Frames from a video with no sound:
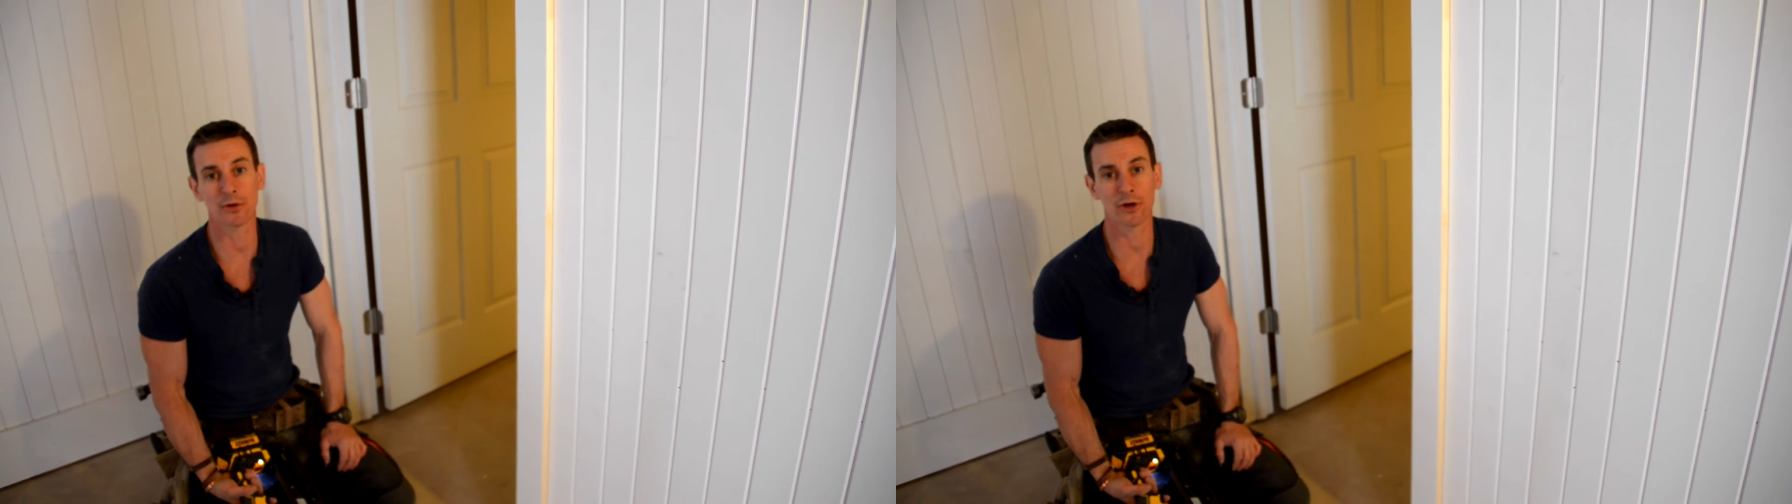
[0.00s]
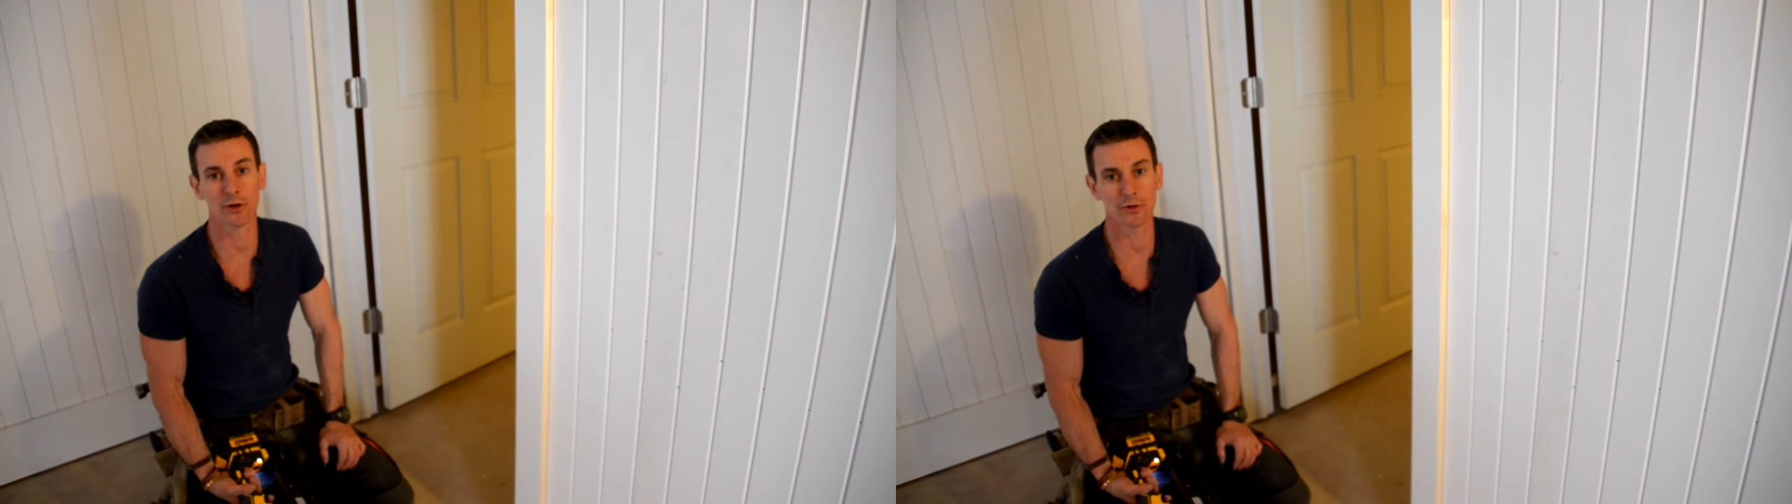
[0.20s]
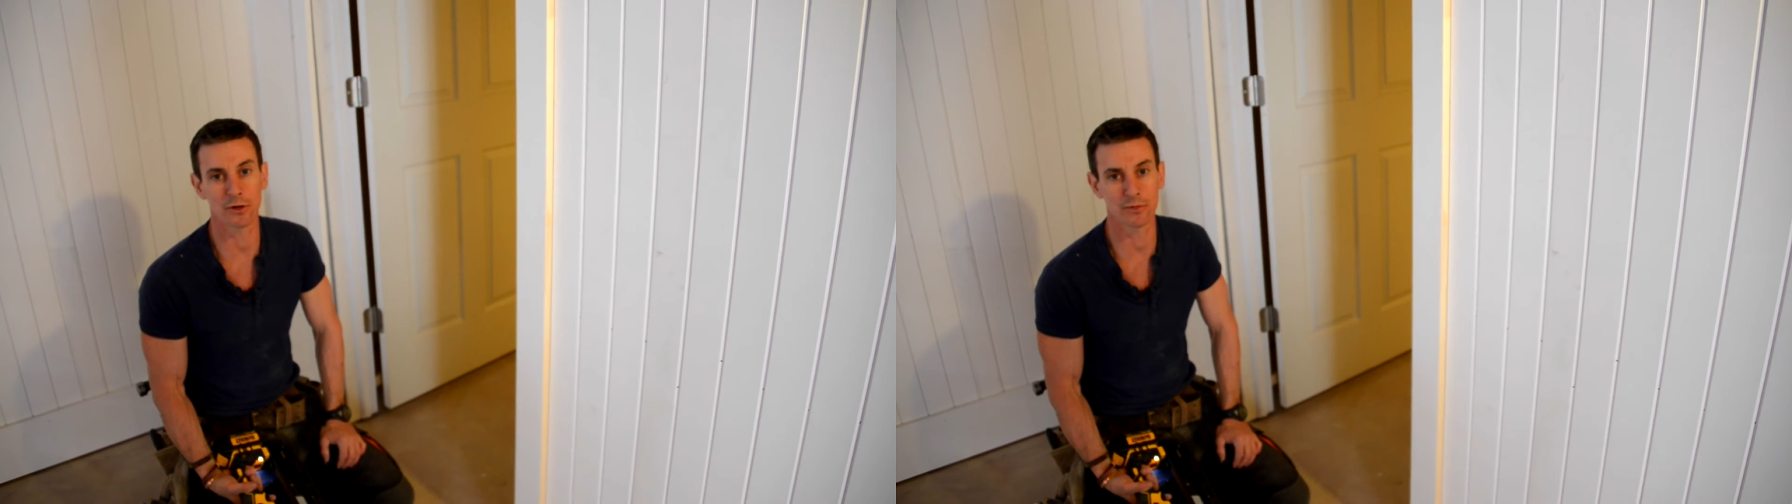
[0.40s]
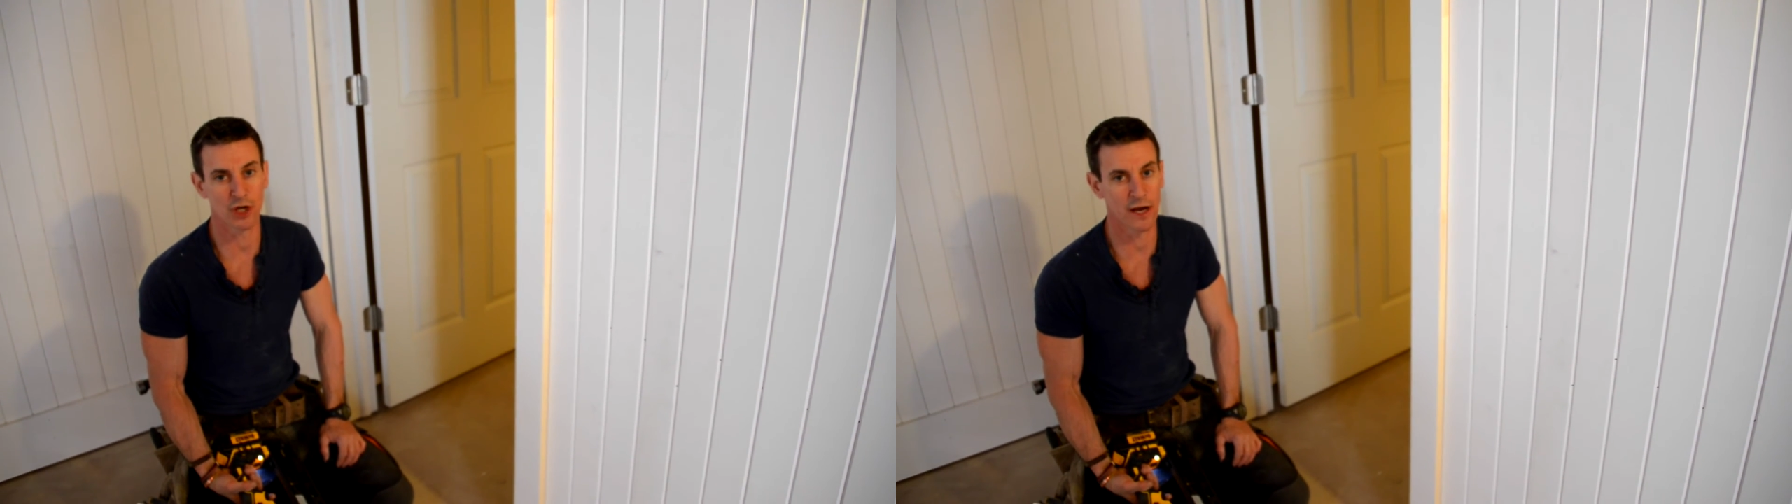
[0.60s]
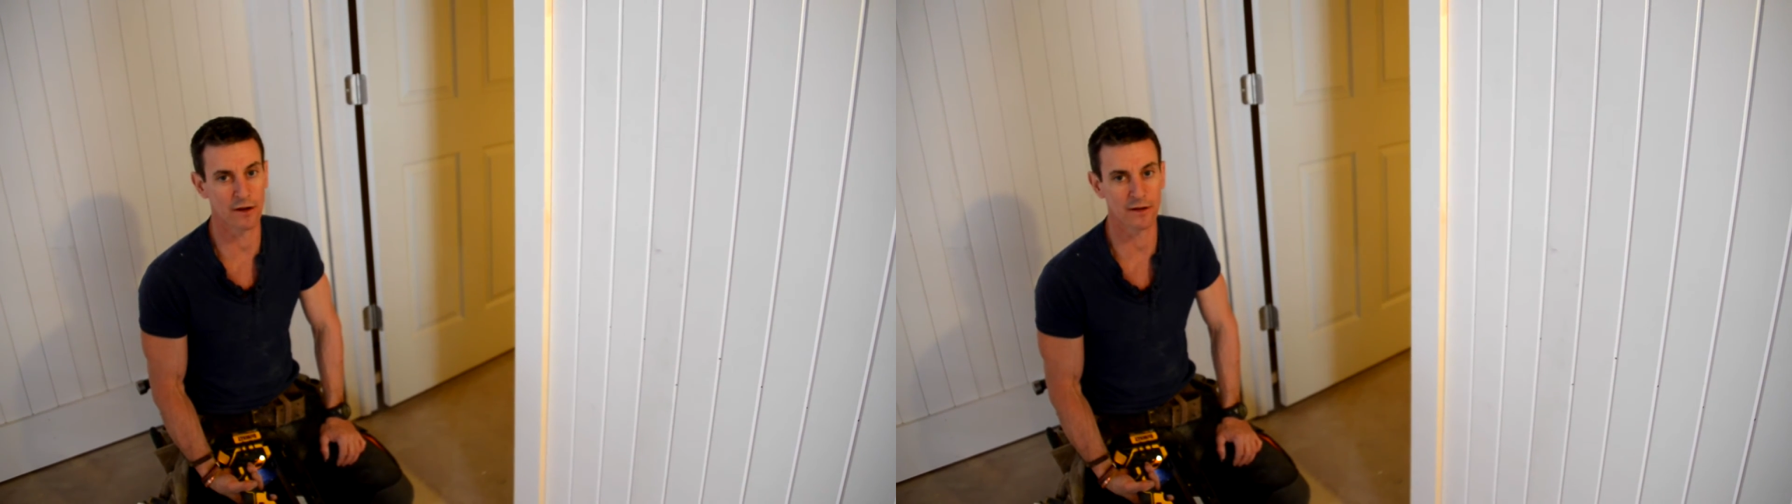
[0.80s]
to our YouTube
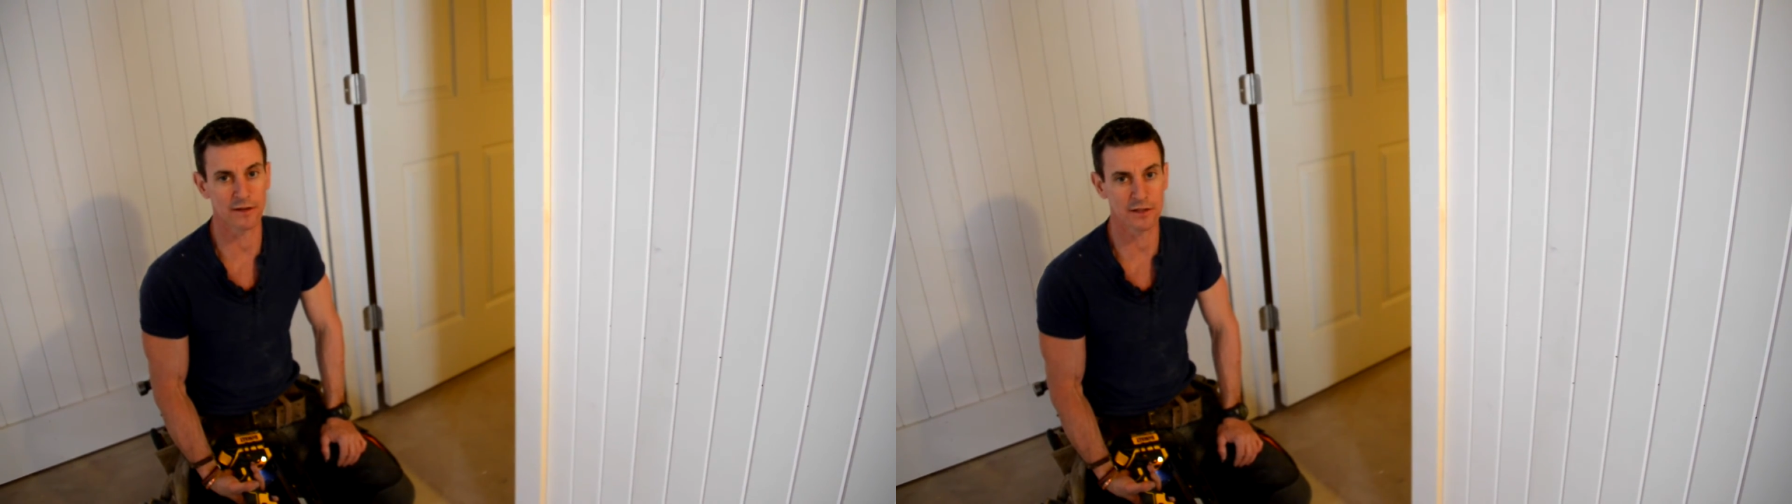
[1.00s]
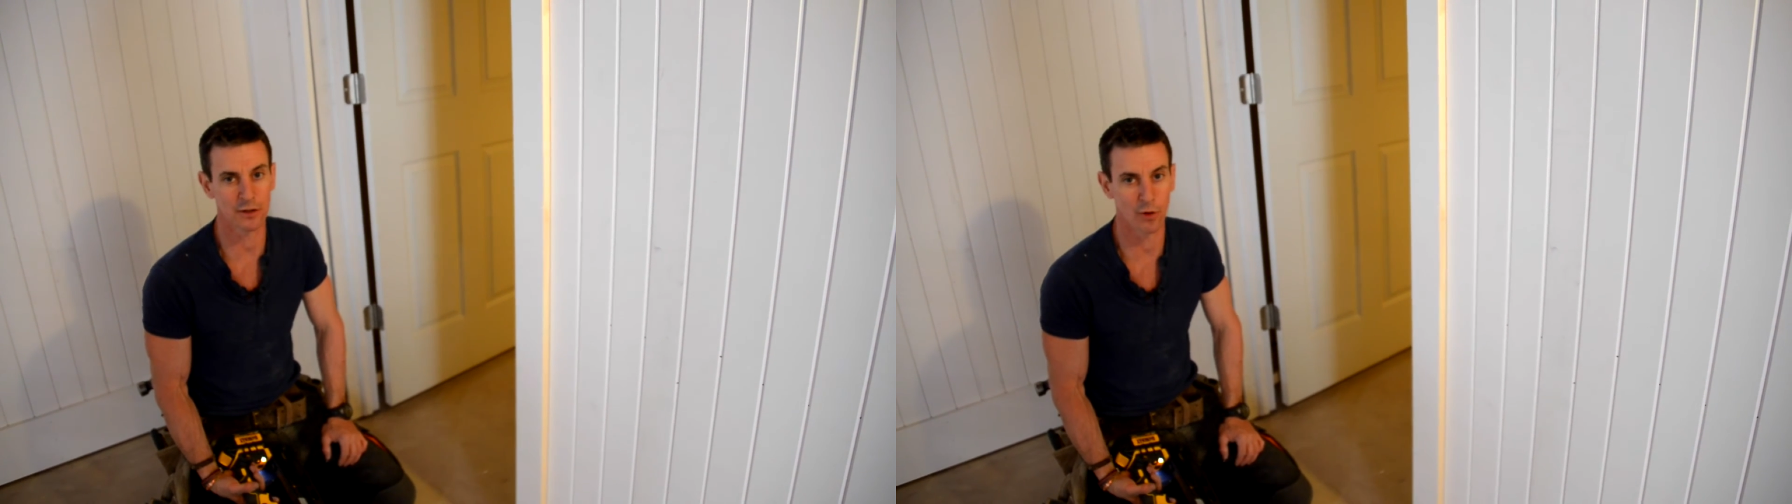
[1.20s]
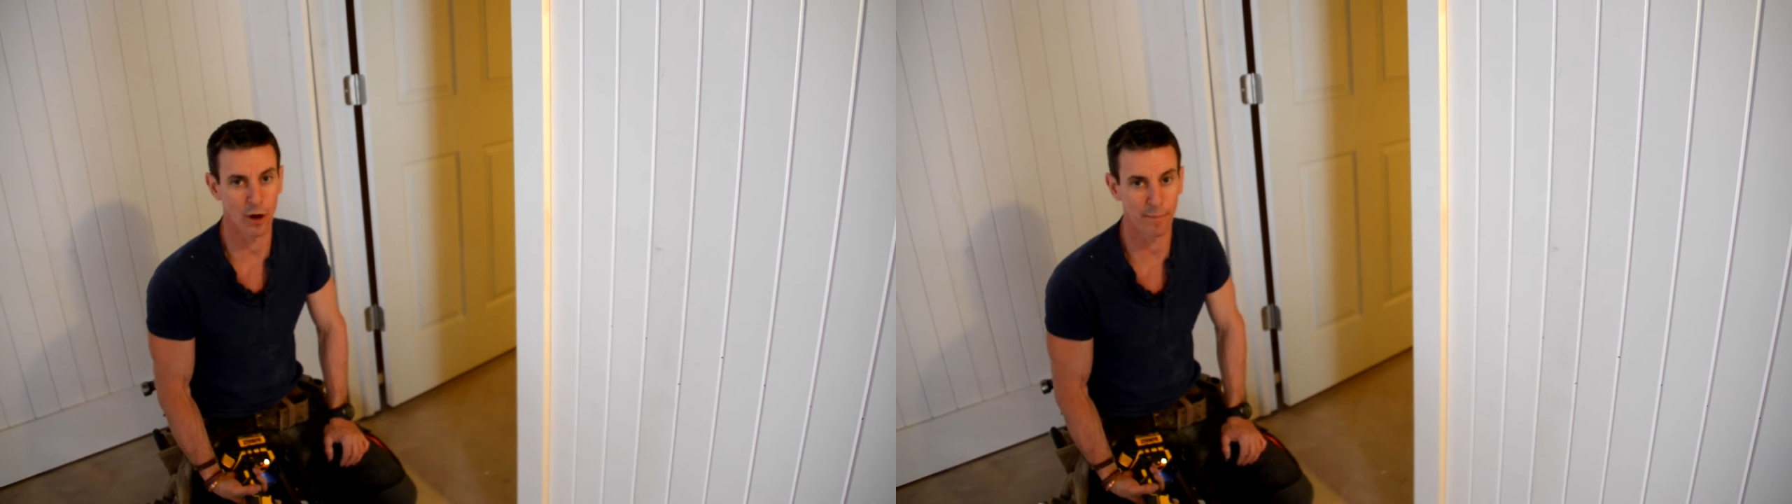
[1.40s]
channel and listen to our